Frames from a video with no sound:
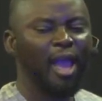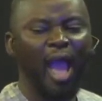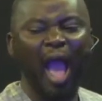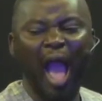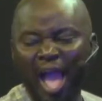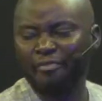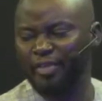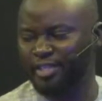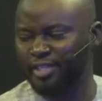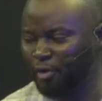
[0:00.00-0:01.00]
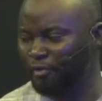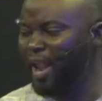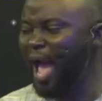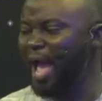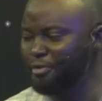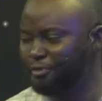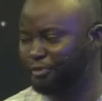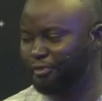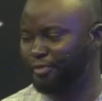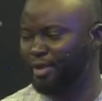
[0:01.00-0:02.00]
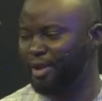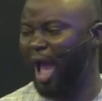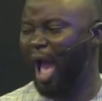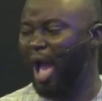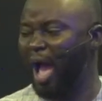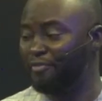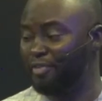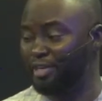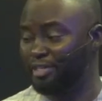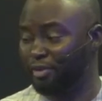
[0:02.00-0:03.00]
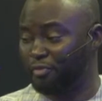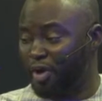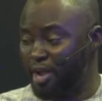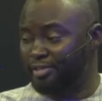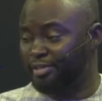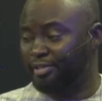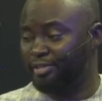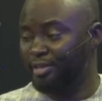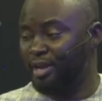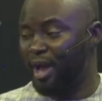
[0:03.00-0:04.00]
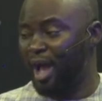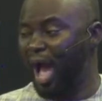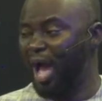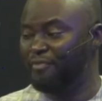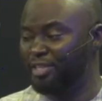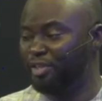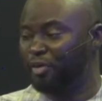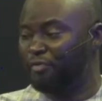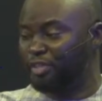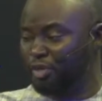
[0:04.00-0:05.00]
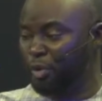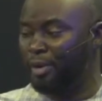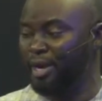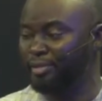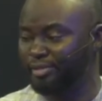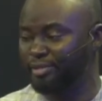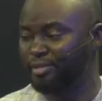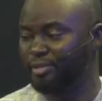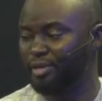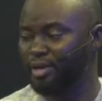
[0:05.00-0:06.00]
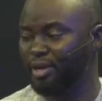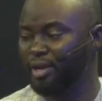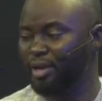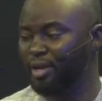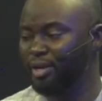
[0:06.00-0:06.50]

Harvest of life, harvest of grace, harvest of his goodness is a